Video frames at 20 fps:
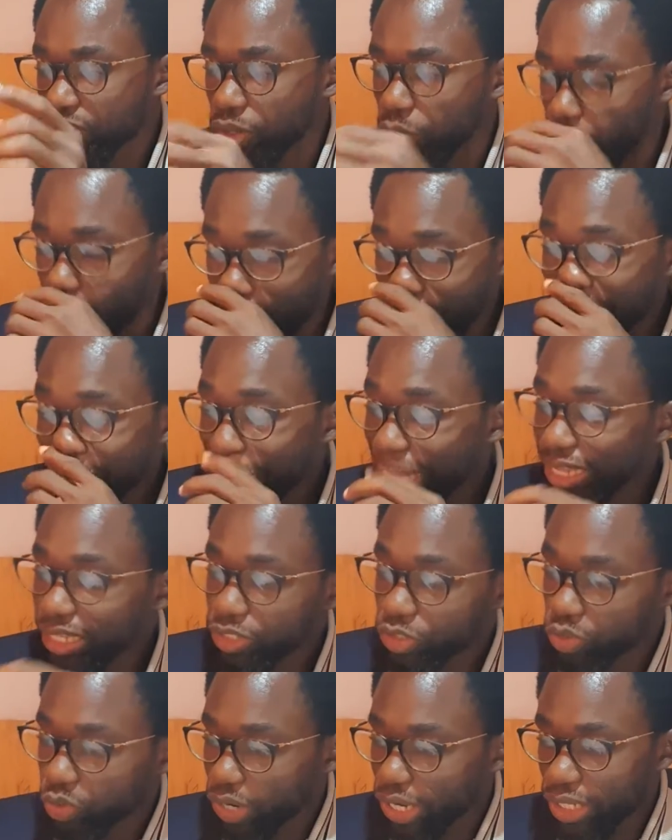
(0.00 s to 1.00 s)
While that
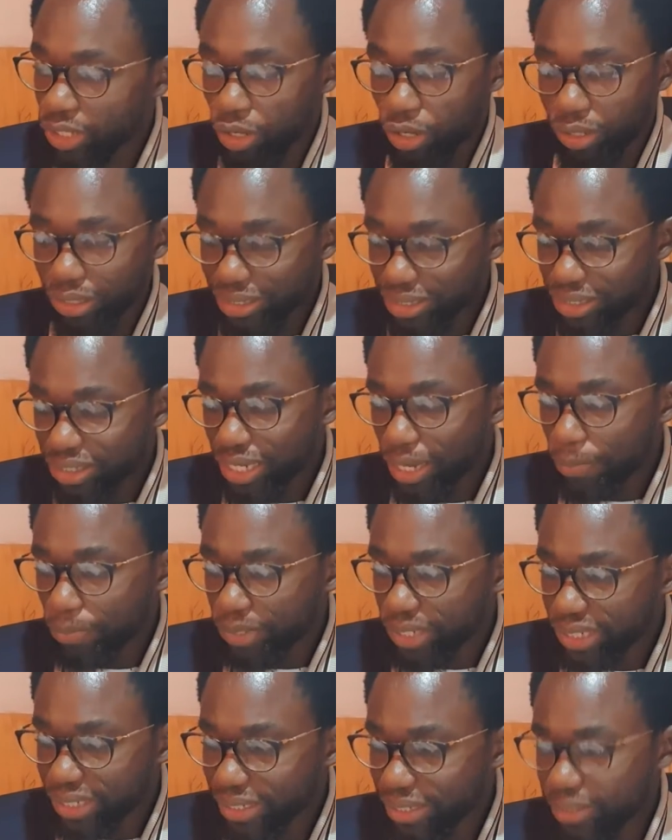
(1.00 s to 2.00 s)
is going on, step
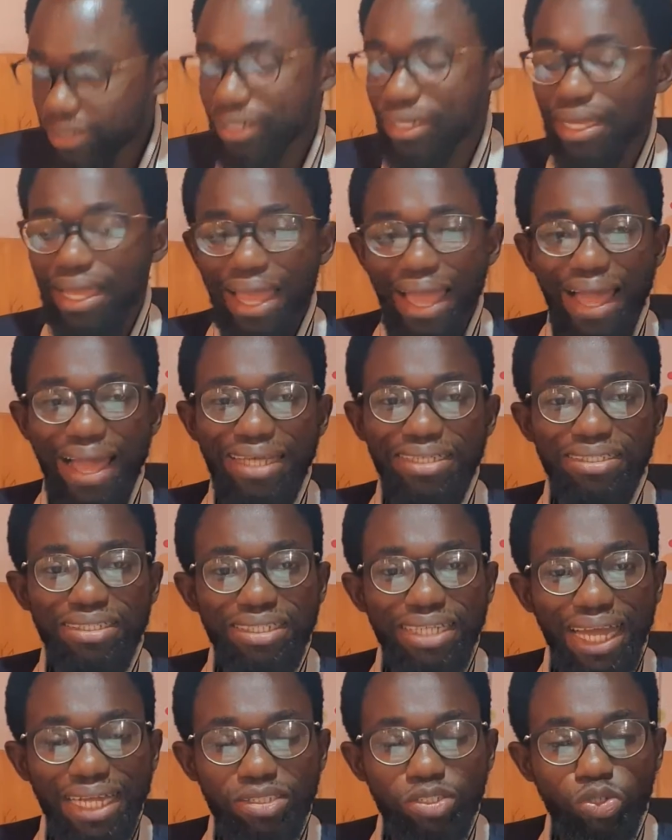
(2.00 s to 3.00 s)
3, I
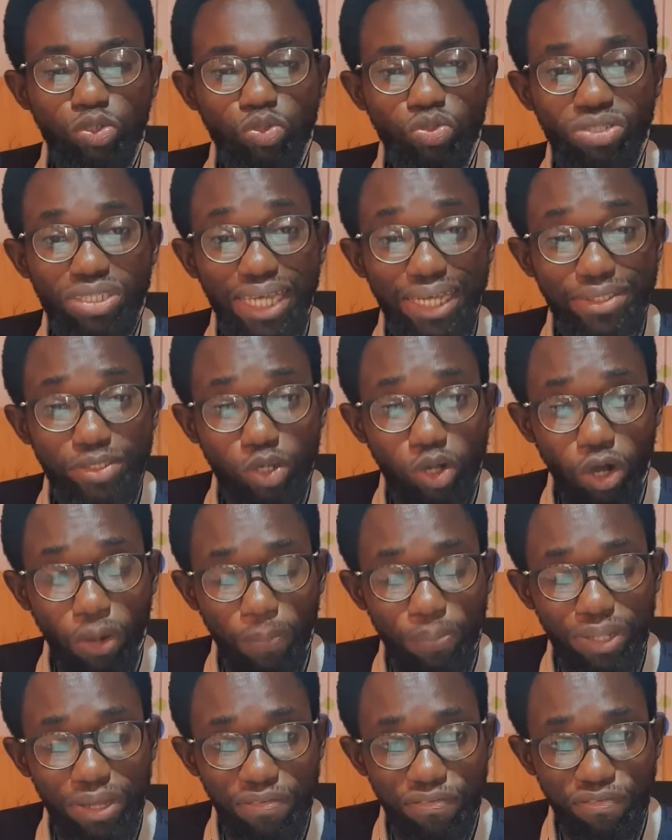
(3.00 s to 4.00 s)
start to set
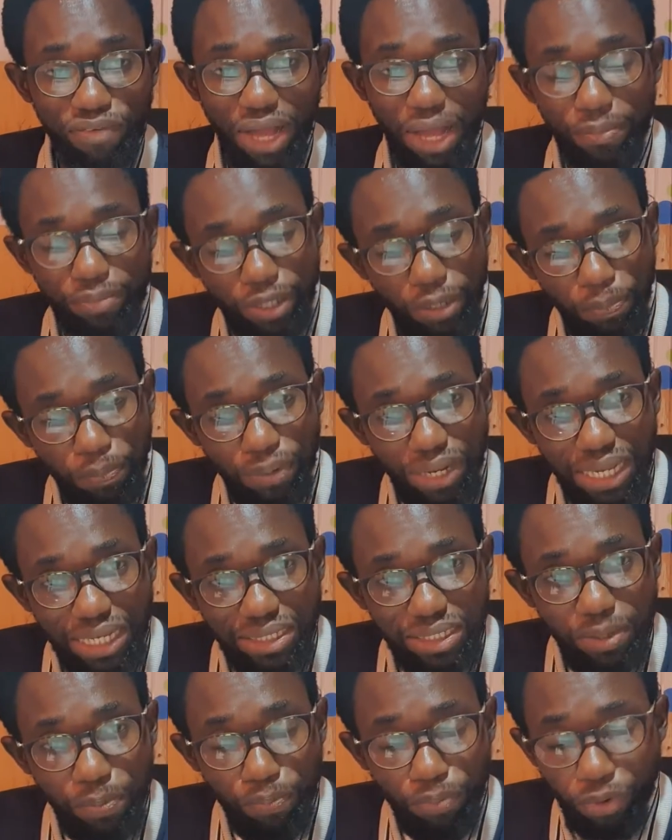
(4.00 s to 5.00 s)
up the farm, the place
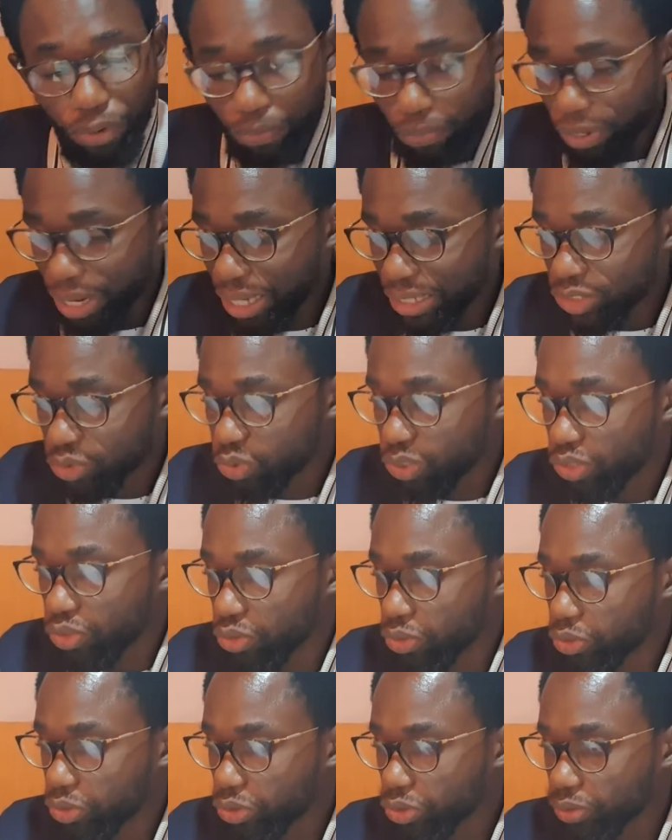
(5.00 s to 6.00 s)
the plants will
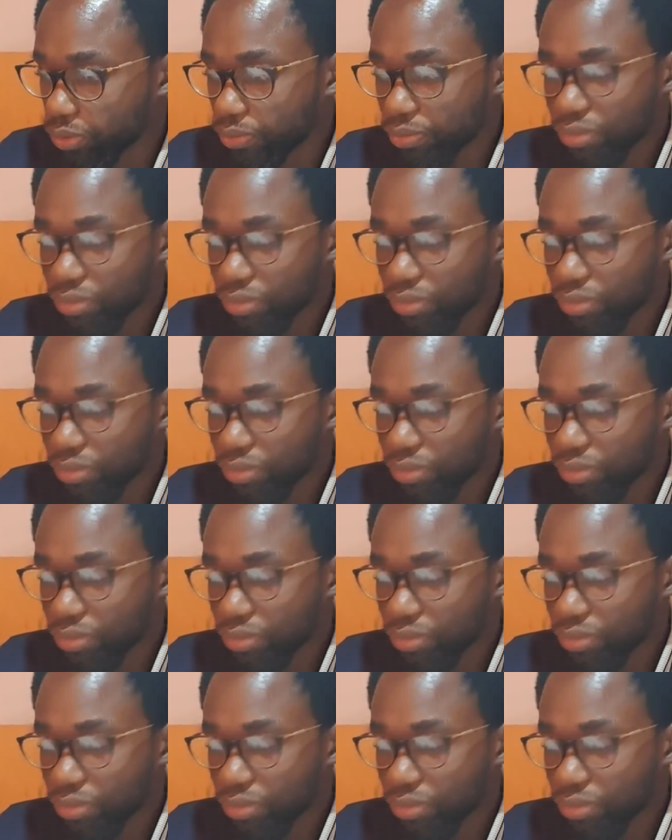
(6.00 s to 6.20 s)
go to.